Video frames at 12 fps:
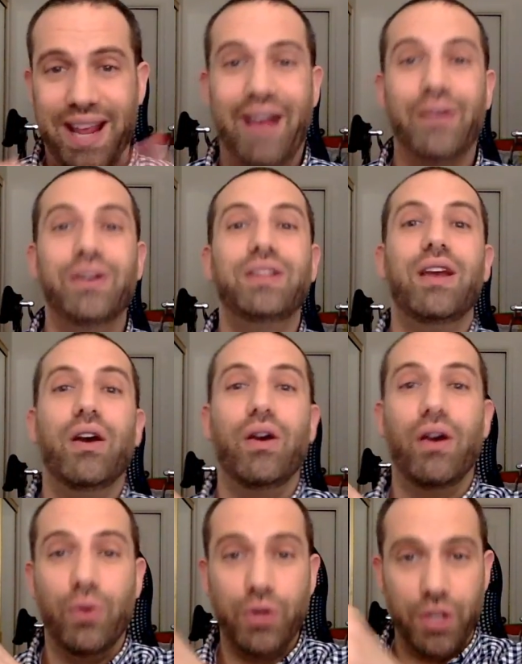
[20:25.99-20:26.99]
out into the
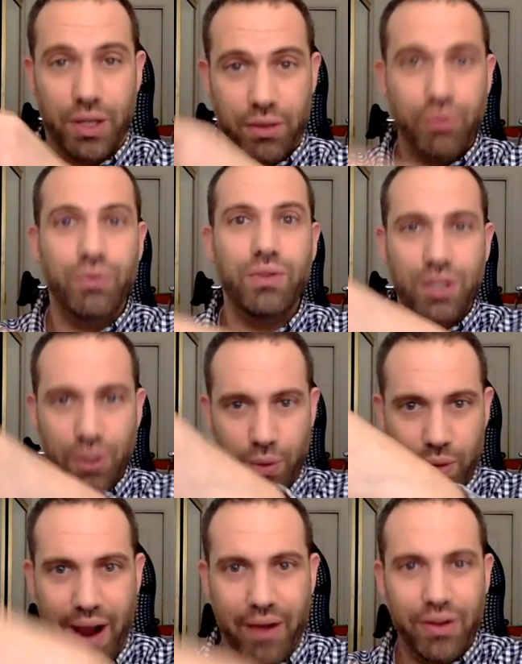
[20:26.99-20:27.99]
ocean, through the sewer,
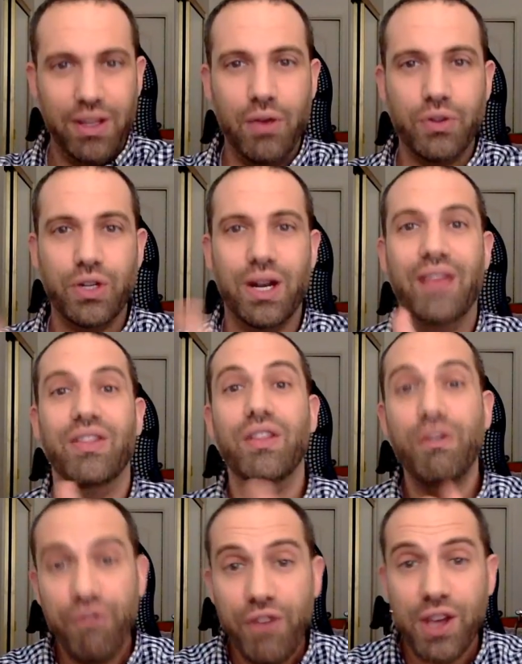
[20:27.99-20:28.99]
out into the ocean, and the
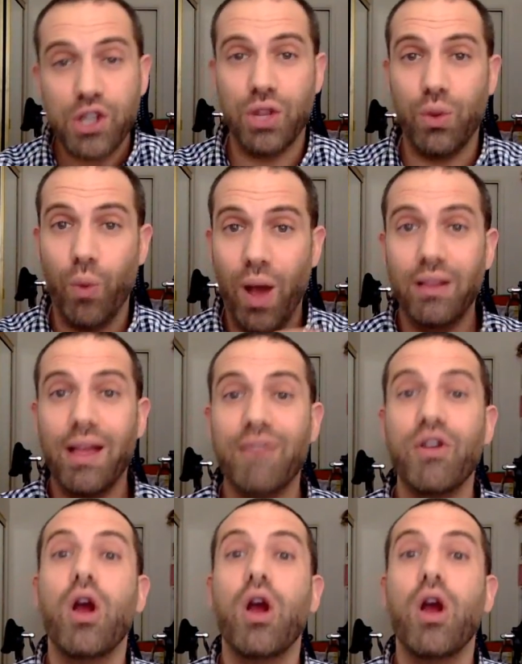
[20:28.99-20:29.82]
fish and the wildlife